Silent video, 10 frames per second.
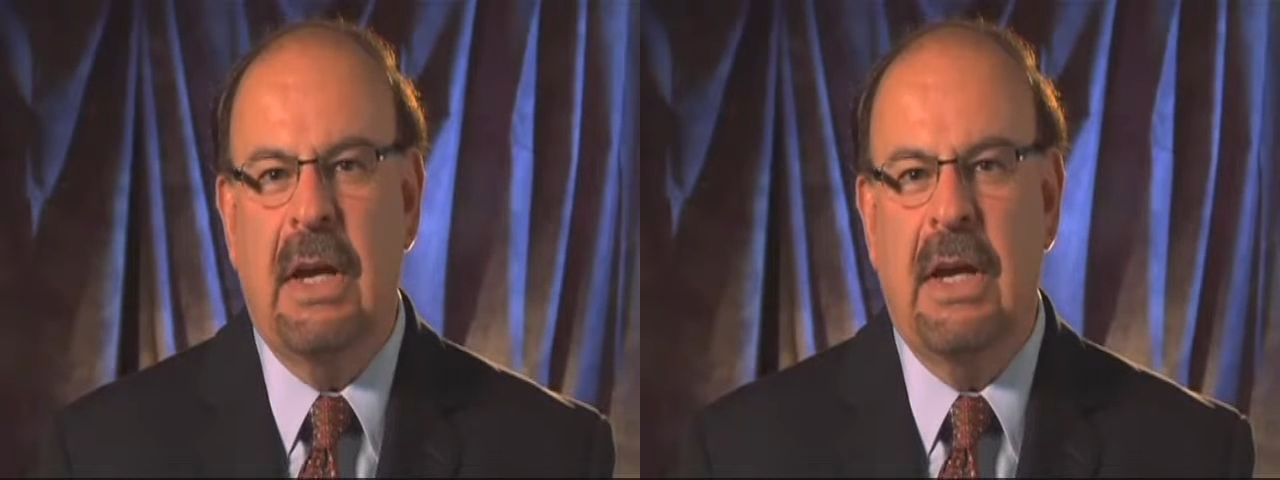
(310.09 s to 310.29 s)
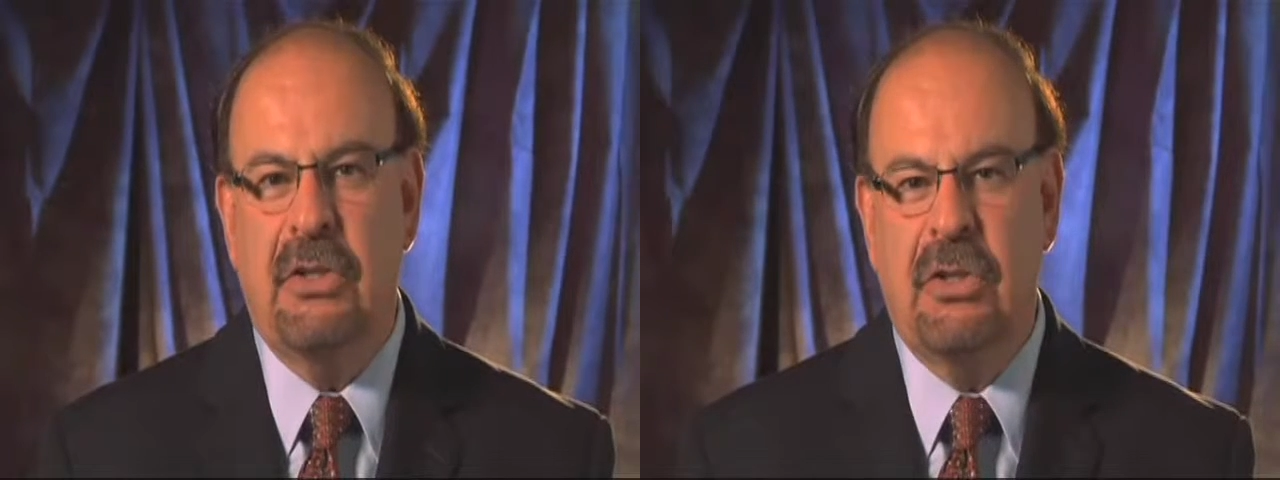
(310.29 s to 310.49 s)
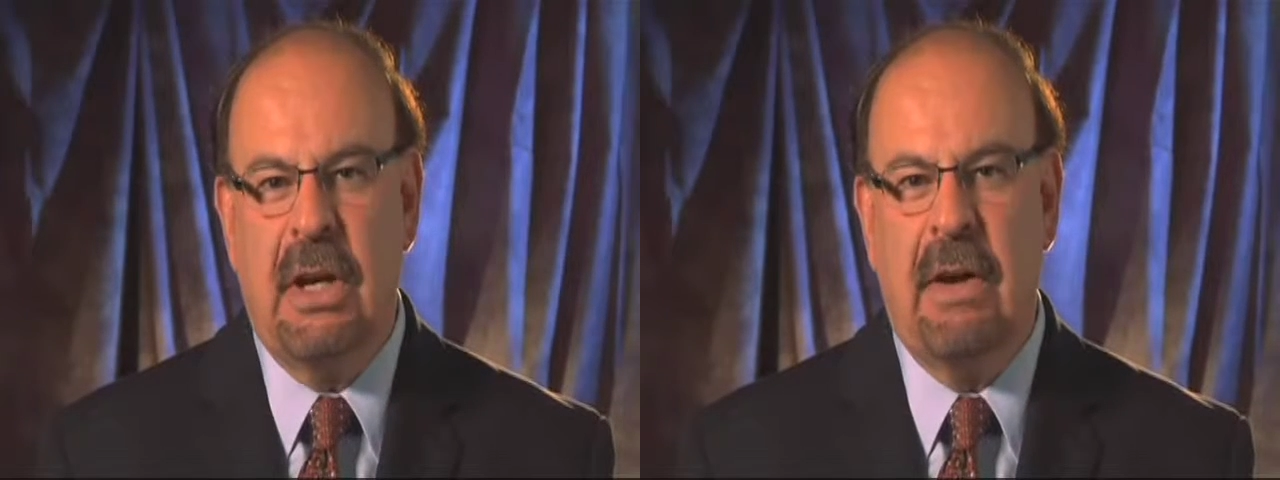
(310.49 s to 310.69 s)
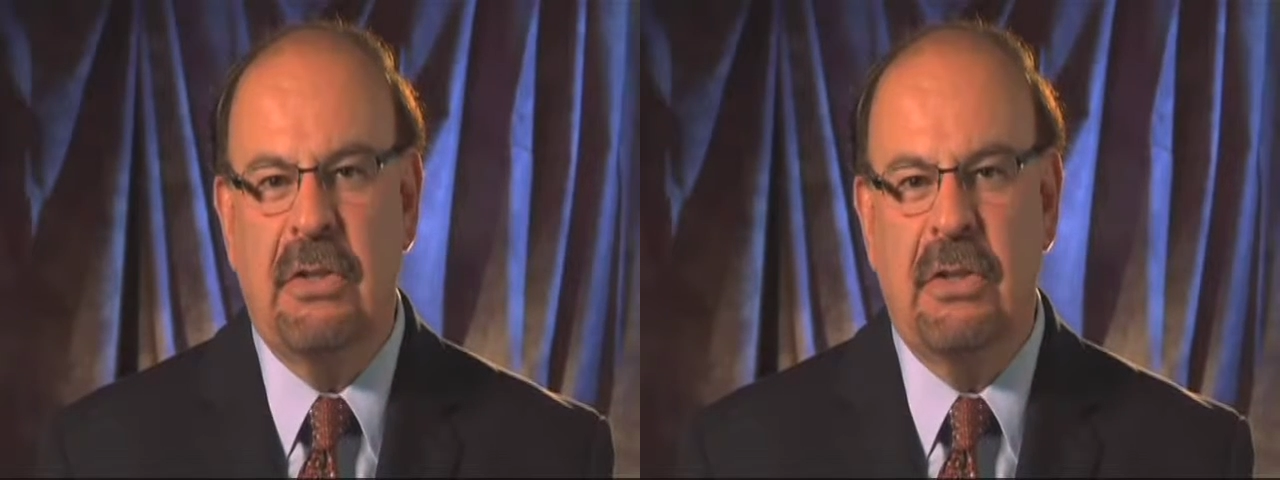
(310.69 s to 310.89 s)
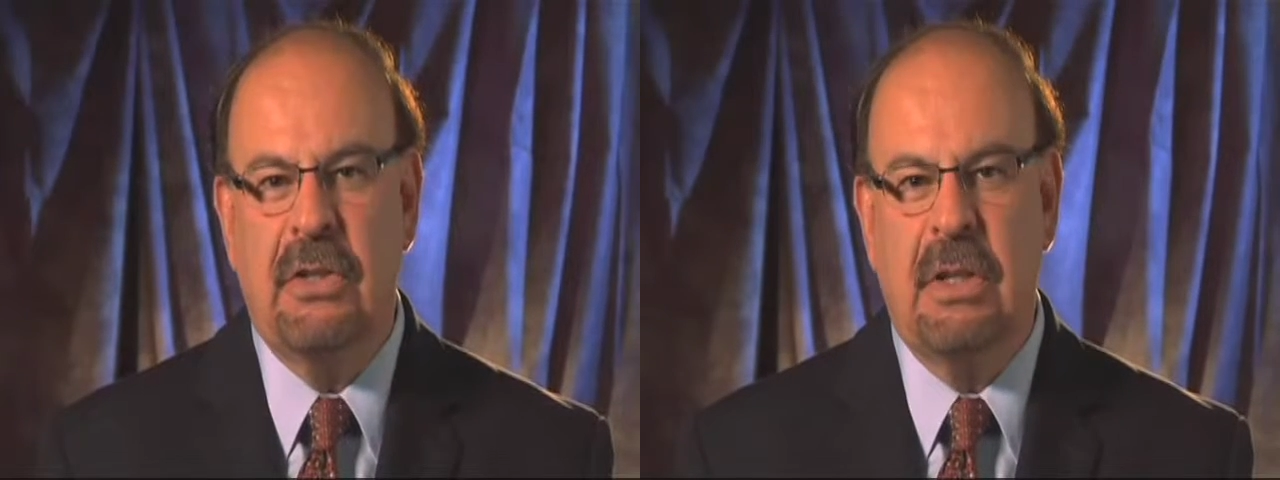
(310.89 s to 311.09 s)
in a
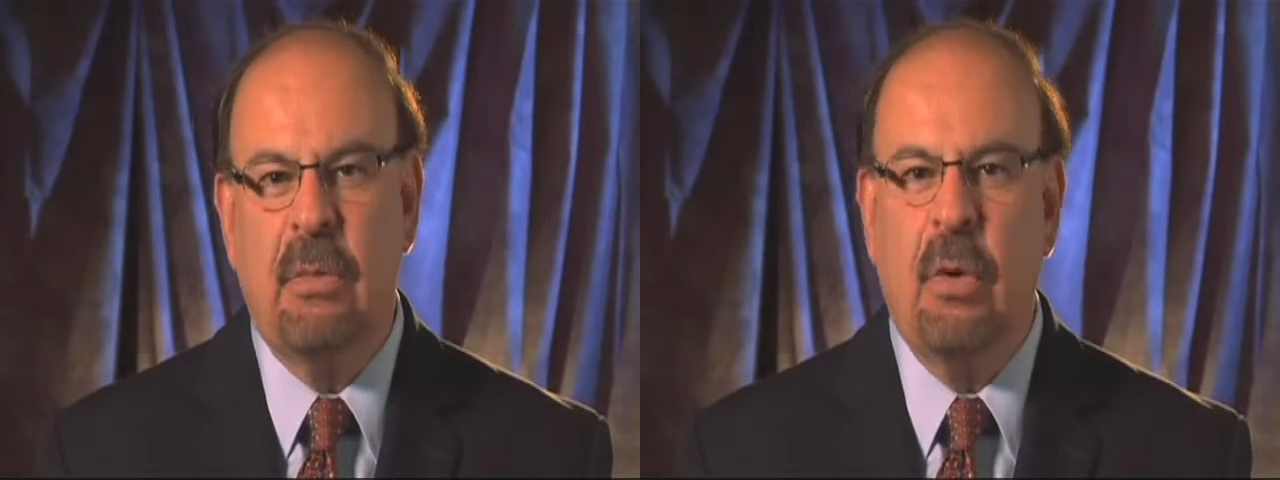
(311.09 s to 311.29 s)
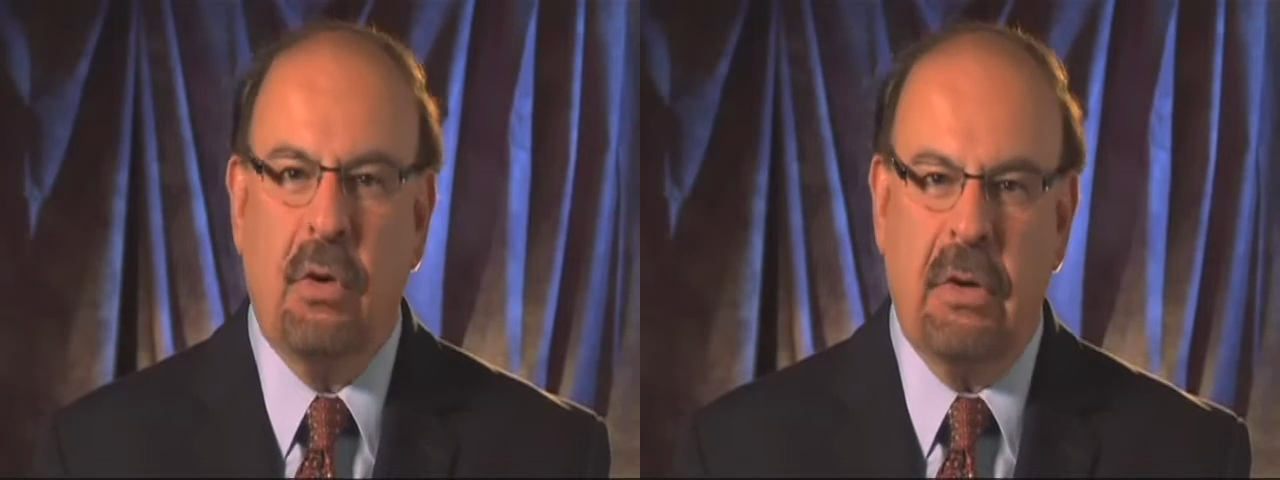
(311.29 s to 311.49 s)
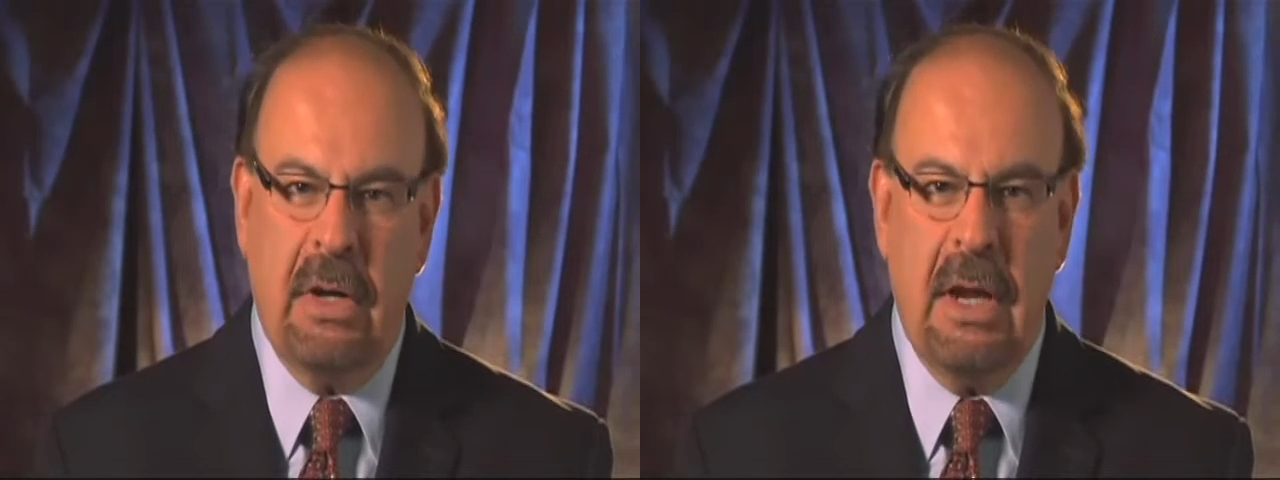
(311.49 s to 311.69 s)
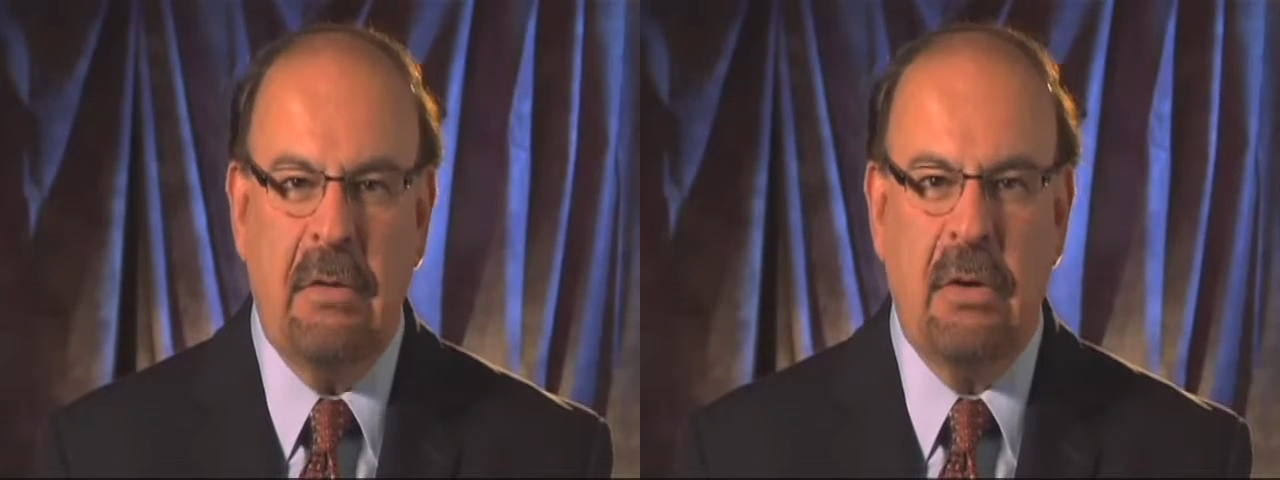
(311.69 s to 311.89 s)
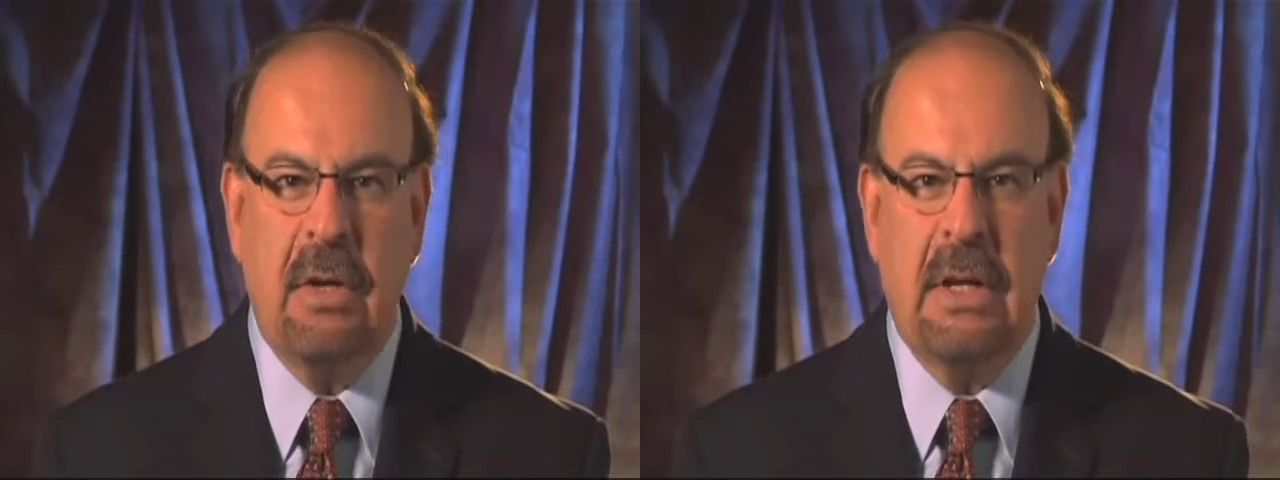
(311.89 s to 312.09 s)
STERRAD system or in an
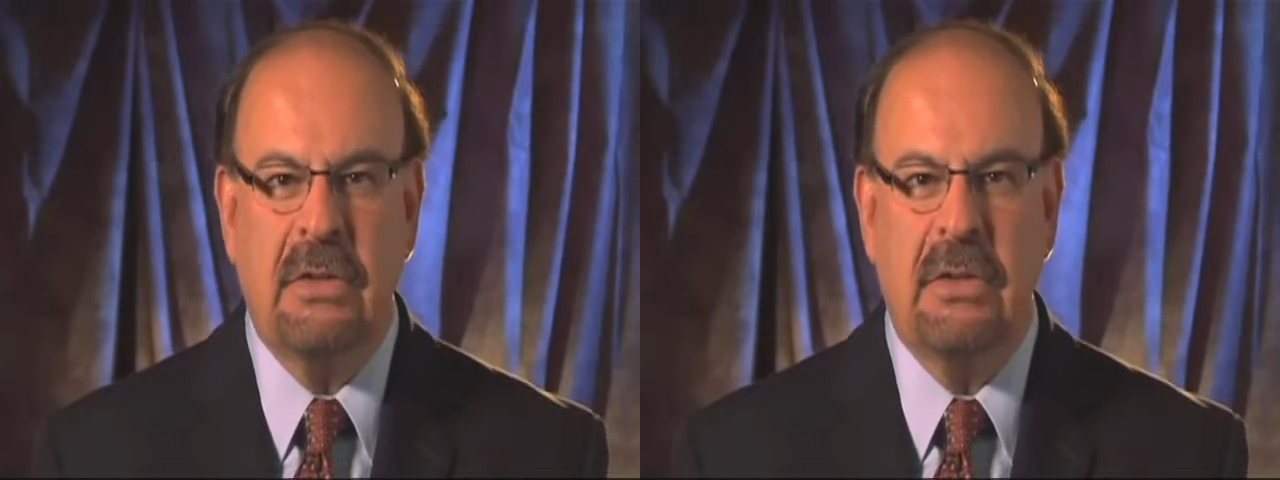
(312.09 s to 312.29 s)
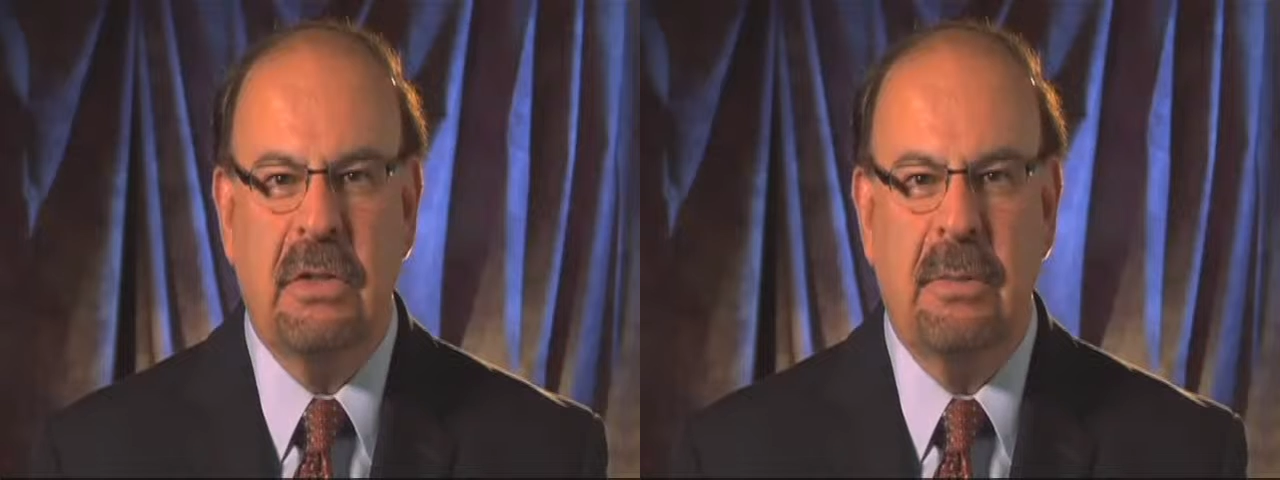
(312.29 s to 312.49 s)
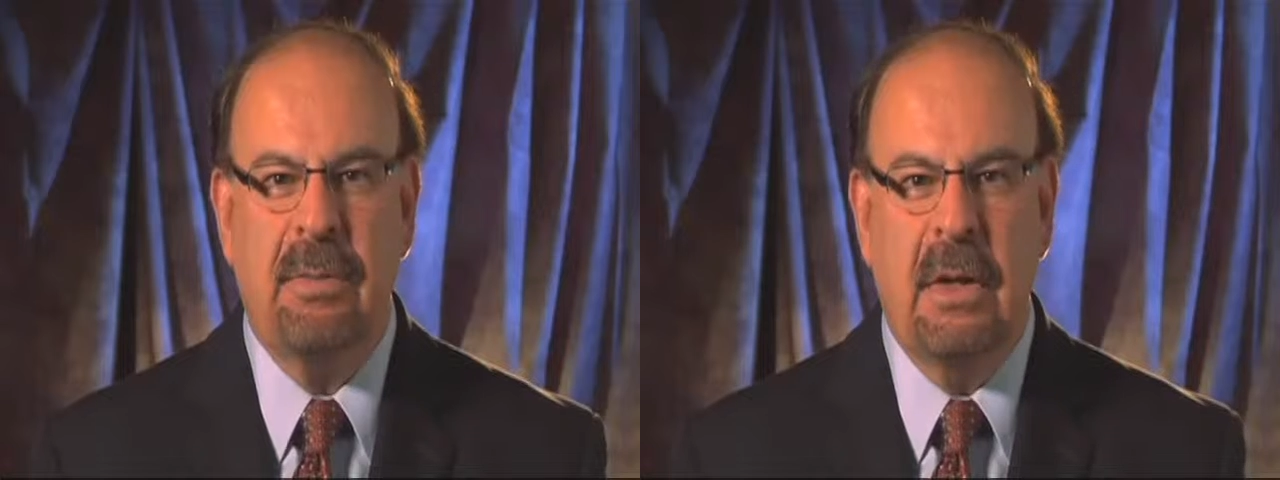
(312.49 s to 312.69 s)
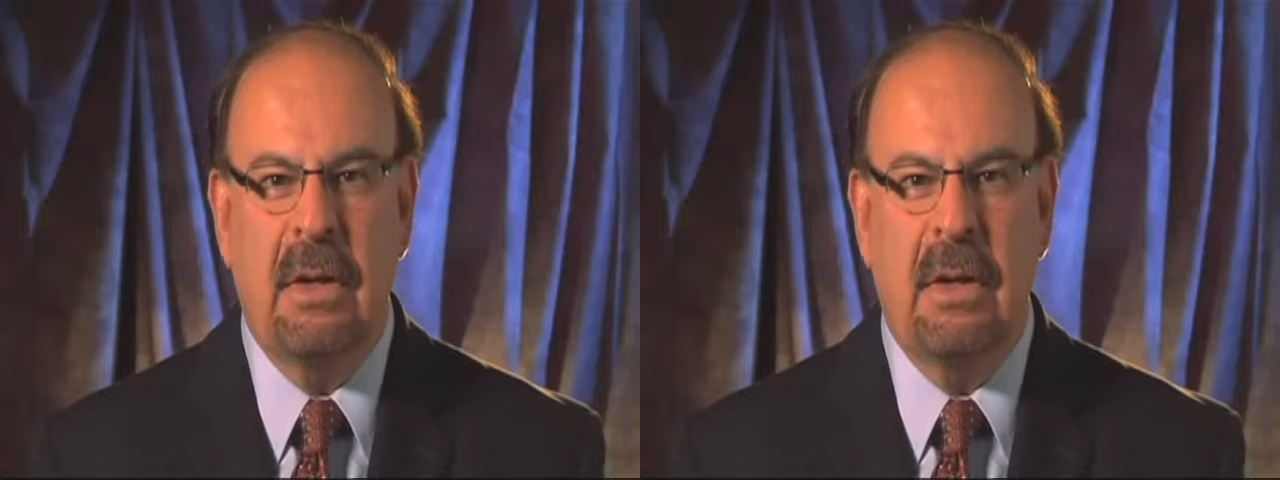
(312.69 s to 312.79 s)
Evotec system.